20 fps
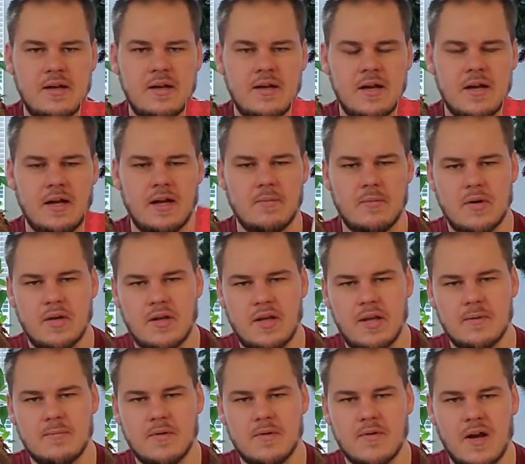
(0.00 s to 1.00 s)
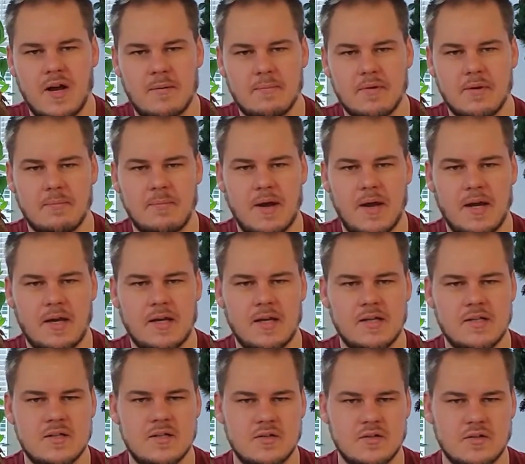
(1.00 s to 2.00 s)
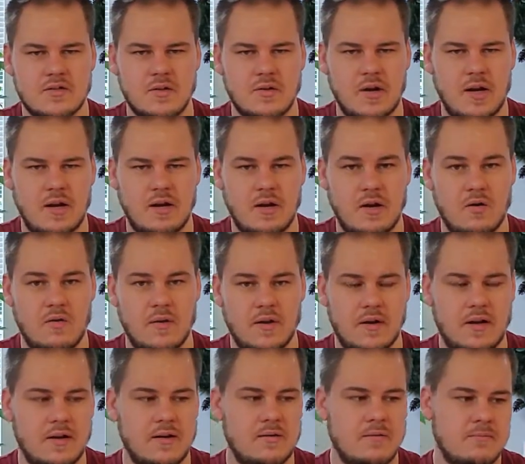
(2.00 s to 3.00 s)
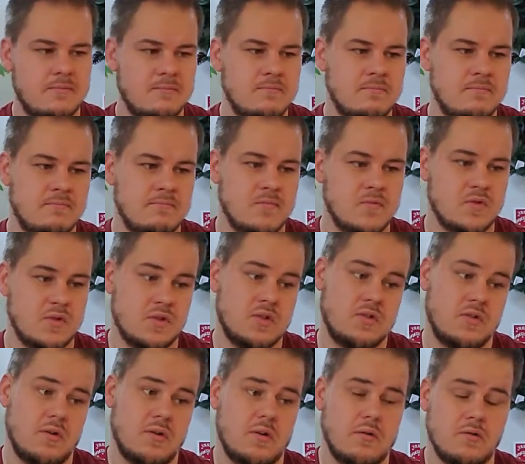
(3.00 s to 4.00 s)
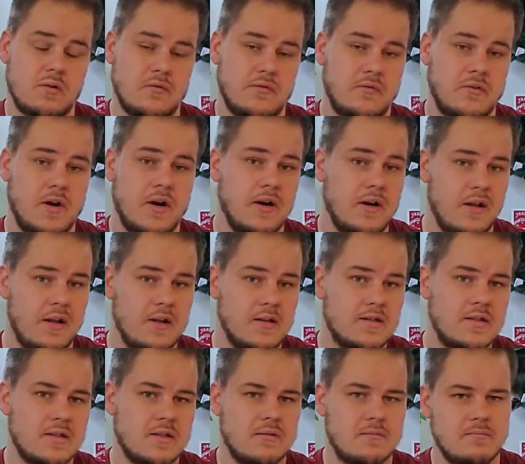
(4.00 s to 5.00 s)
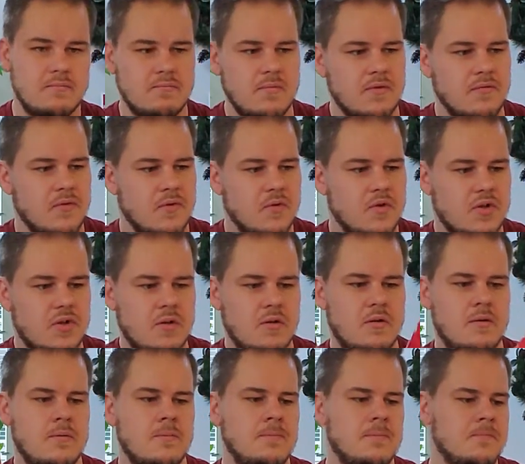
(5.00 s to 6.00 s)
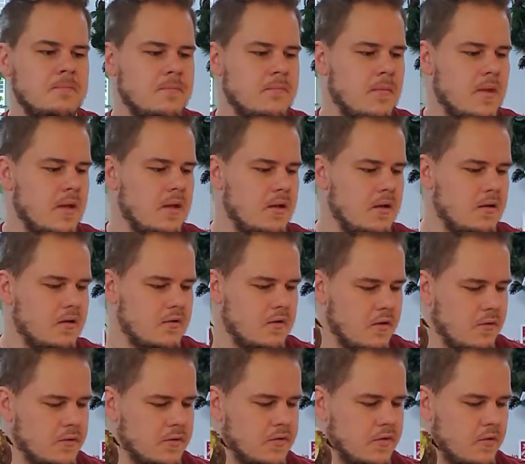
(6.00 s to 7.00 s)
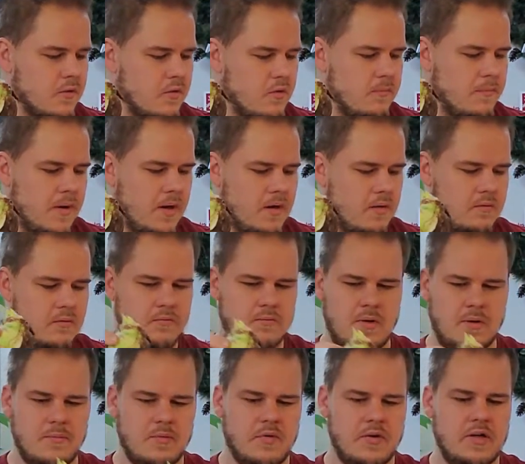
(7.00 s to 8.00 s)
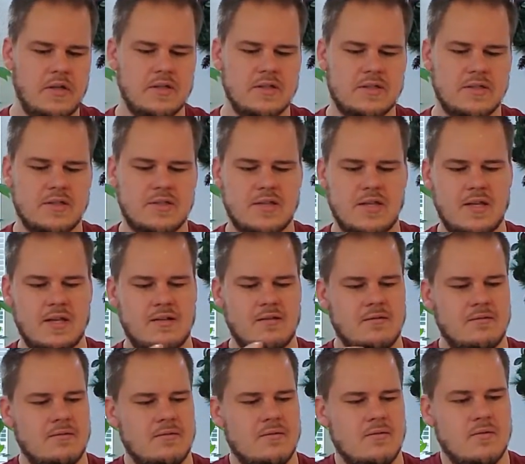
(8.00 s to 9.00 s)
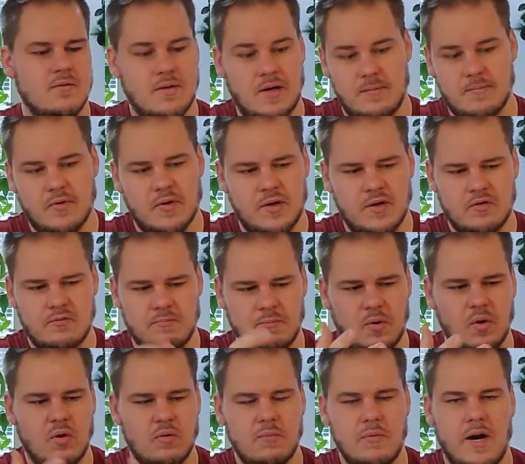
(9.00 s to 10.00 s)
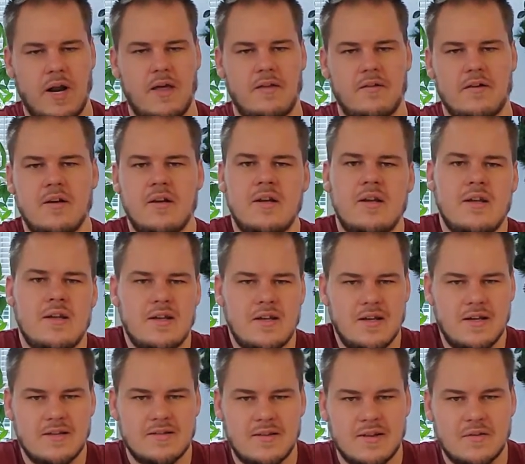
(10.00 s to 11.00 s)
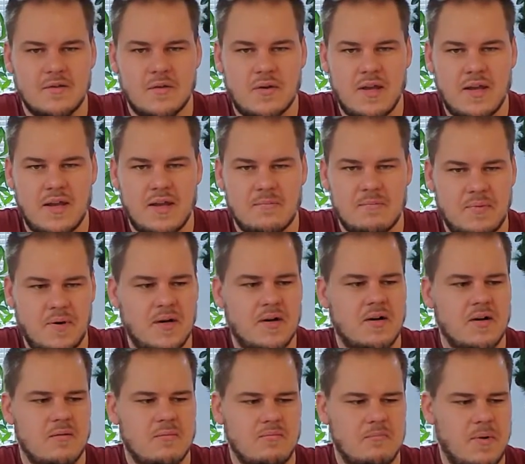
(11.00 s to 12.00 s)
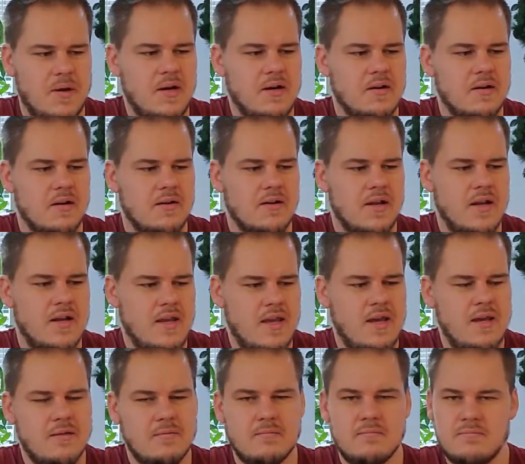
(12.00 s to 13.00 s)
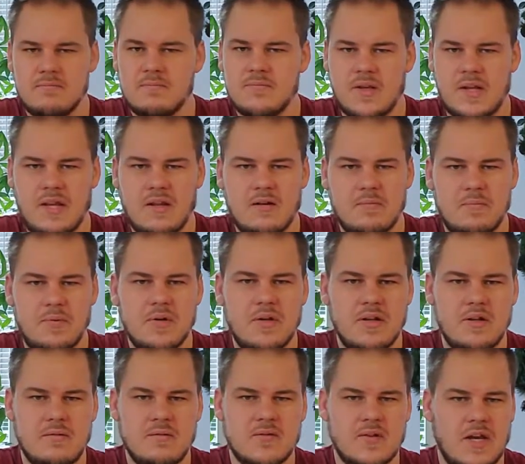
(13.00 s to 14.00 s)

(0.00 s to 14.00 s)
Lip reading: and I'm going to keep the top of the package just so I know what the variety is in the future. So what's cool about amaryllis is that an amaryllis bulb rather is that they'll get bigger and bigger, and they get a pretty good